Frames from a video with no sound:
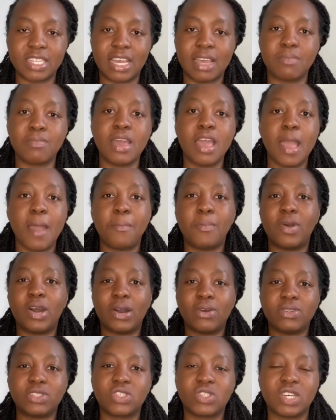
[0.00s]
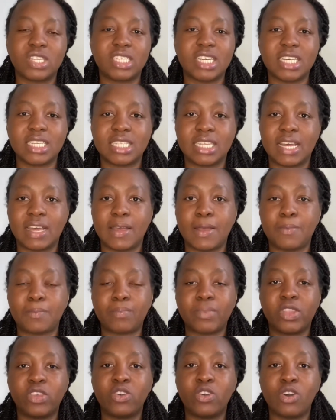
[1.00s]
time. But I would suggest that
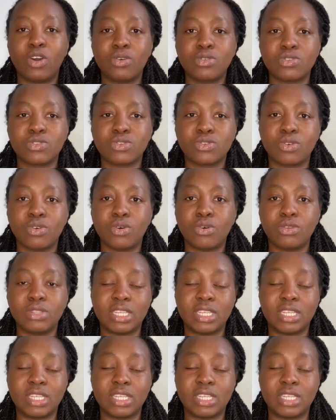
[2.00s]
you also,